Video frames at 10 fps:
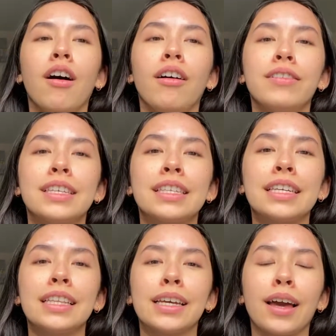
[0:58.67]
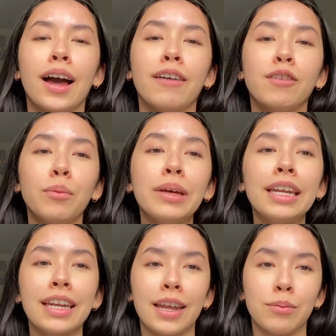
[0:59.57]
Obviously, like, I have not been
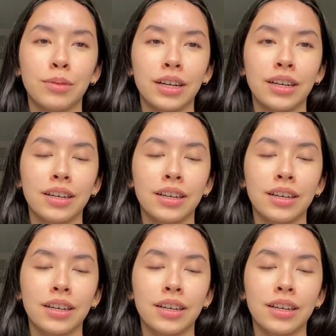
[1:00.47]
in Edinburgh